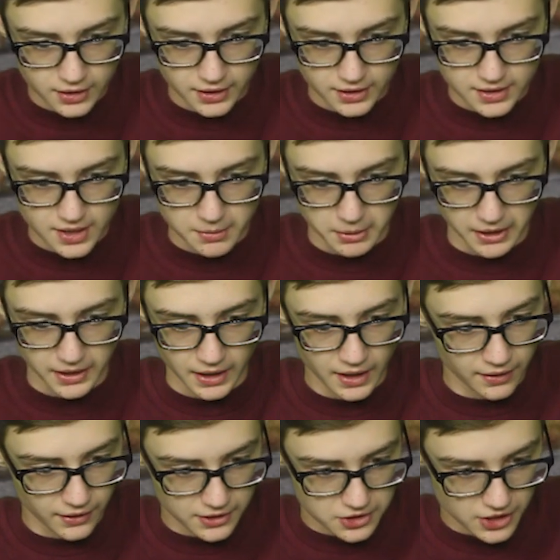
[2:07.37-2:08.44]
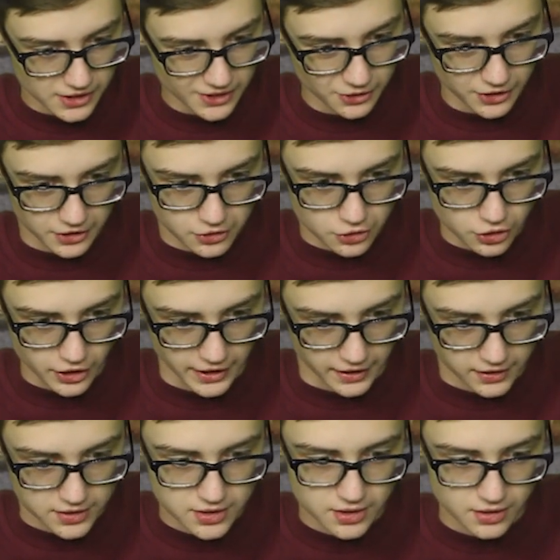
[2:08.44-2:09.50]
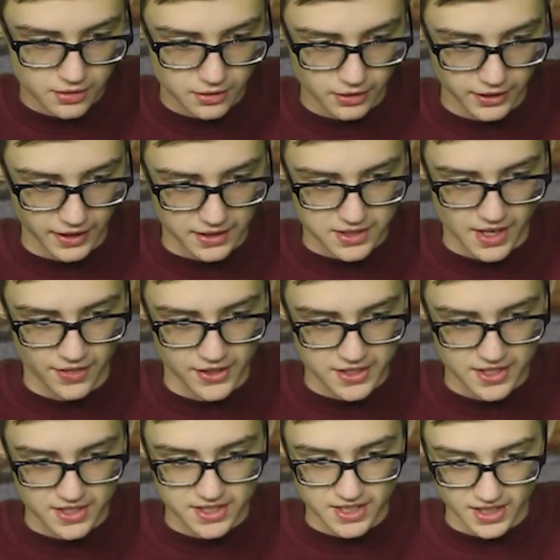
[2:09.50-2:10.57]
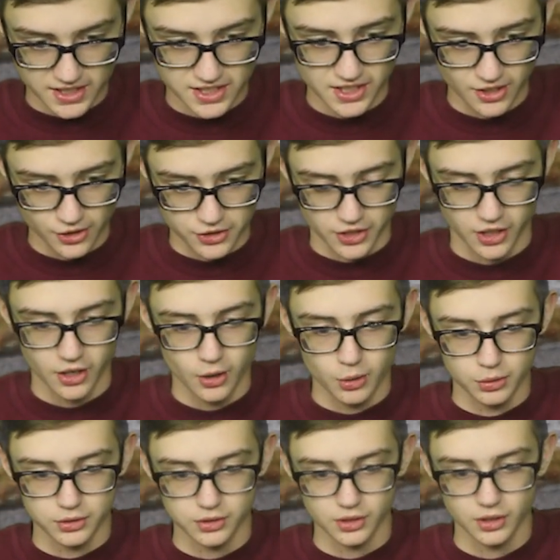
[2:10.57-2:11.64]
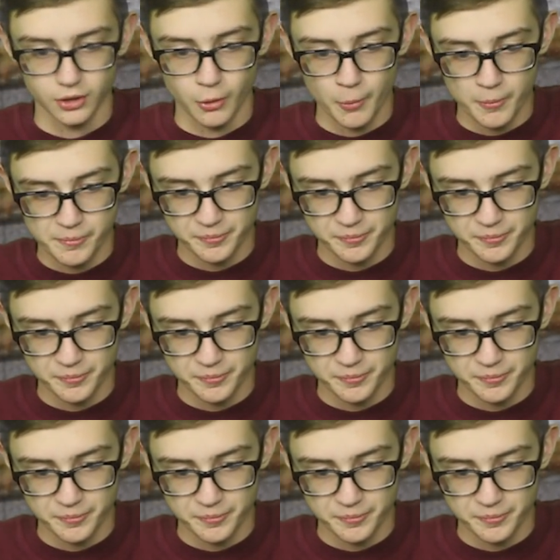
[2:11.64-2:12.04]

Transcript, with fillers: That's him again. Let's check out these tricks. Like I said, this is six years ago, so